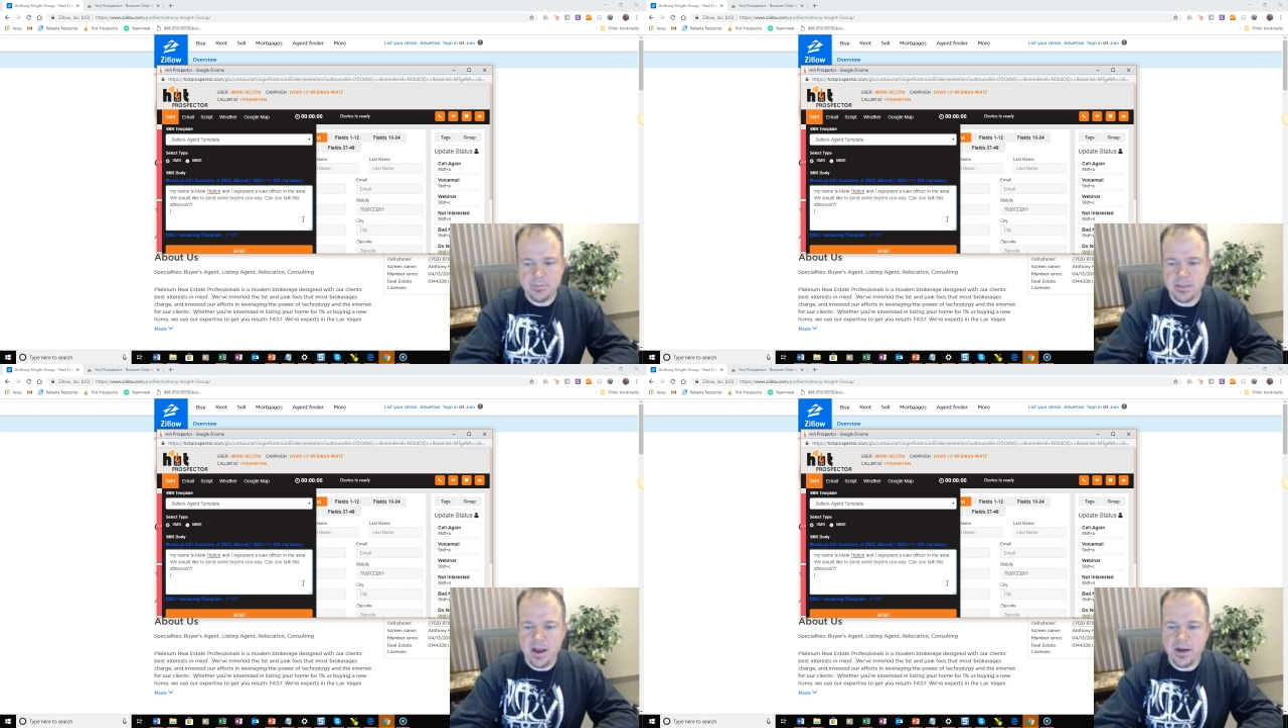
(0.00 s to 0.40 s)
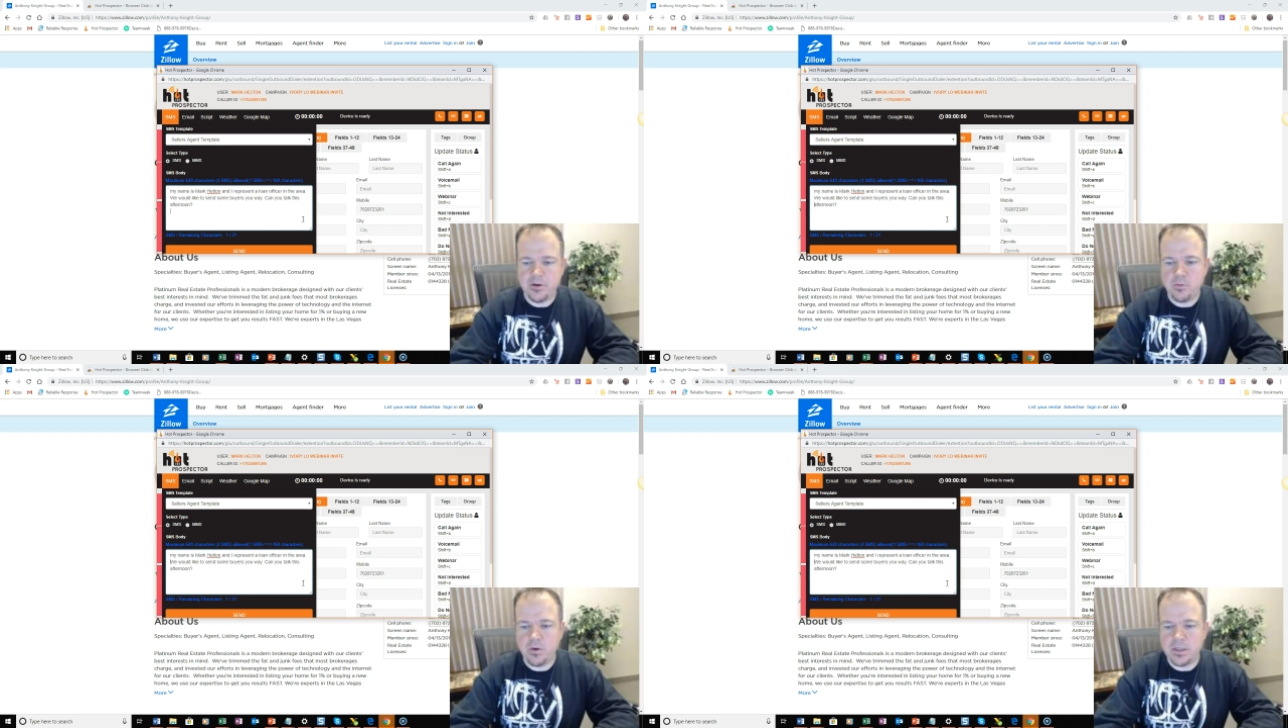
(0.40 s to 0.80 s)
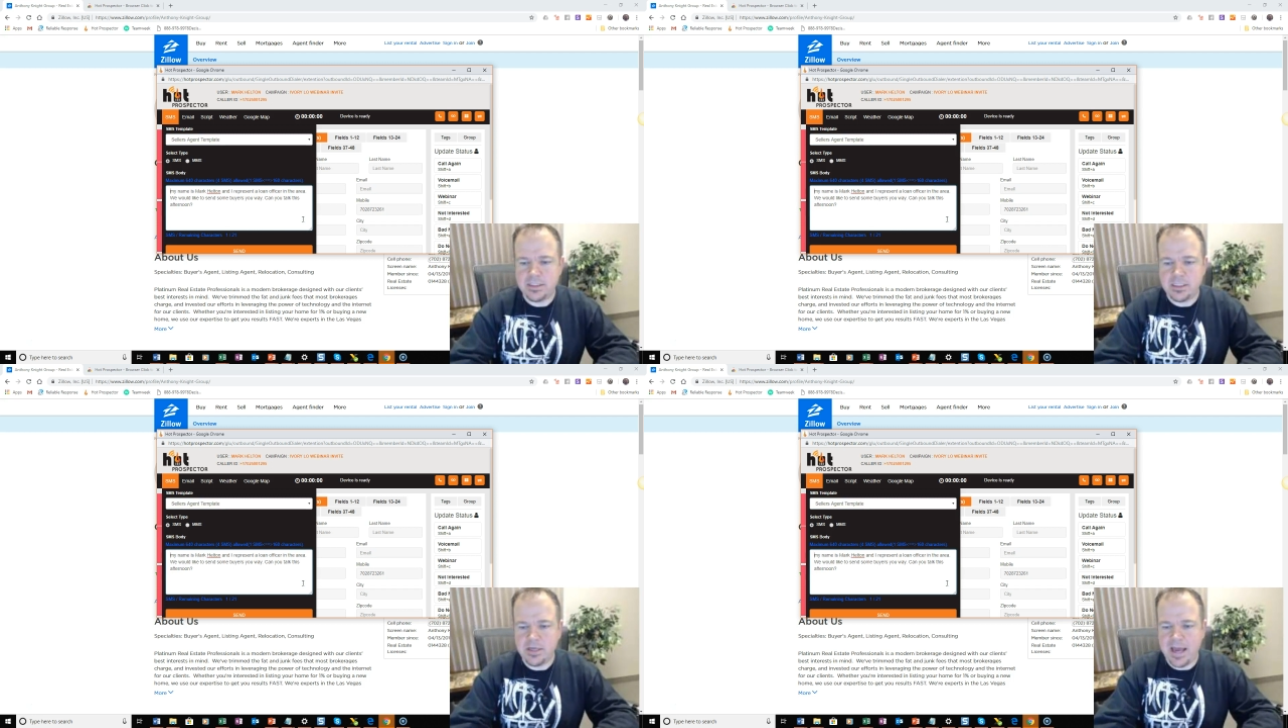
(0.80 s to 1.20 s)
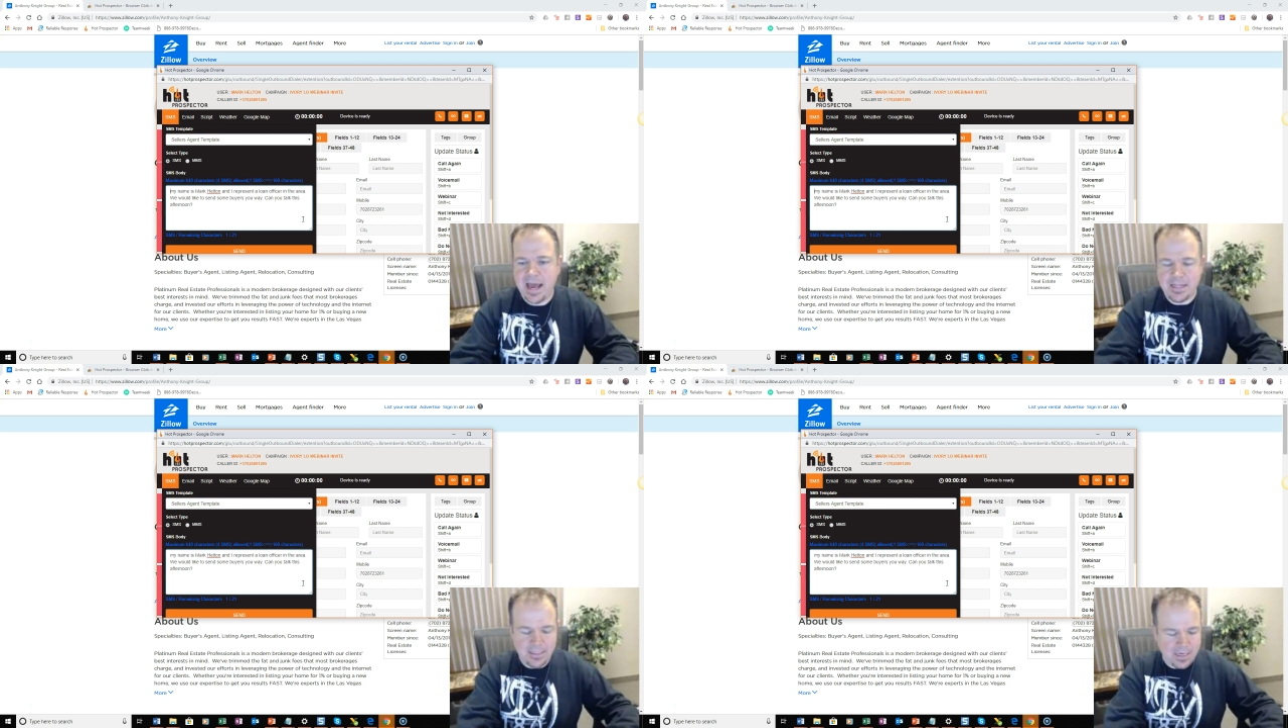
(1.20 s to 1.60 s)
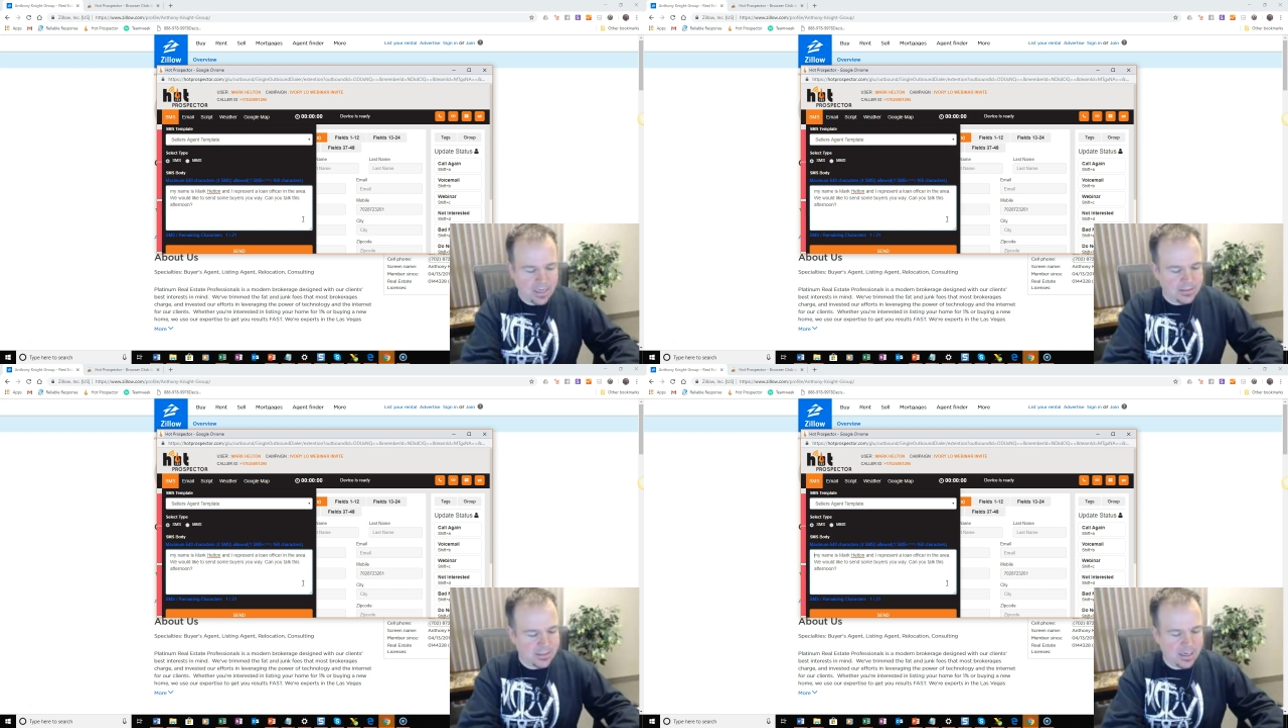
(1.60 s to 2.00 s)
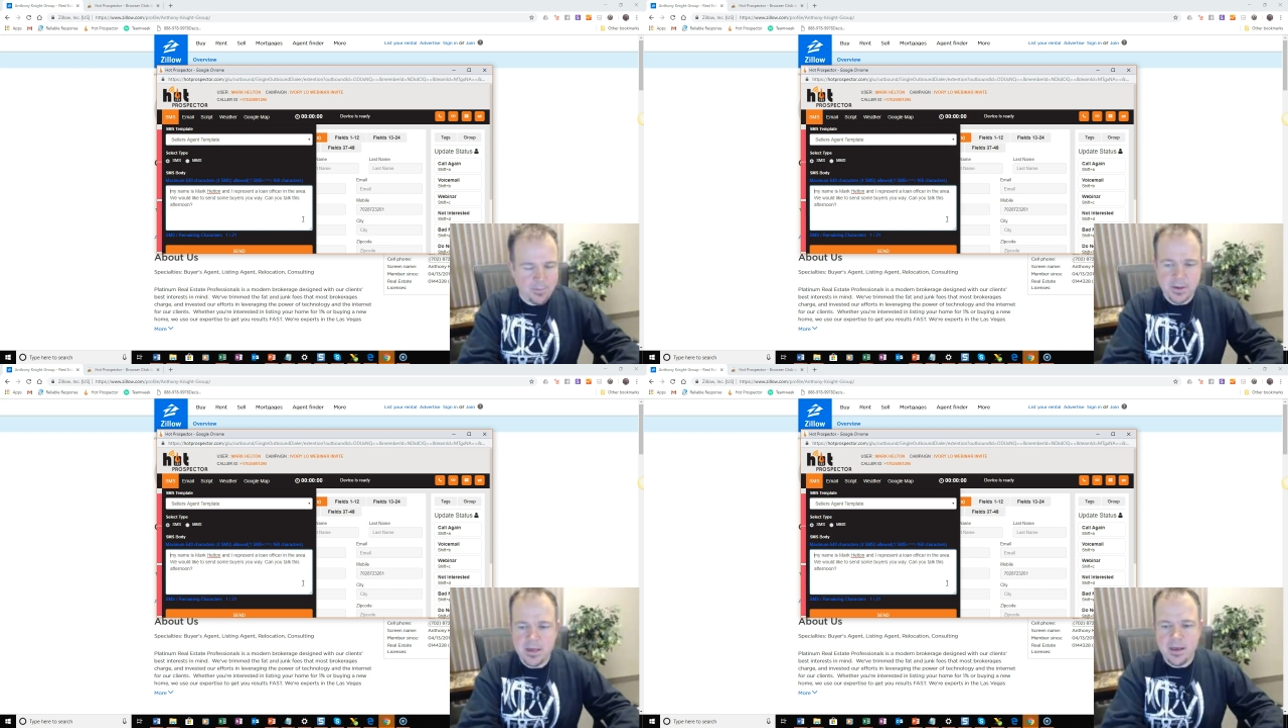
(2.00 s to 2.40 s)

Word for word: Now, I don't want to add the unsub.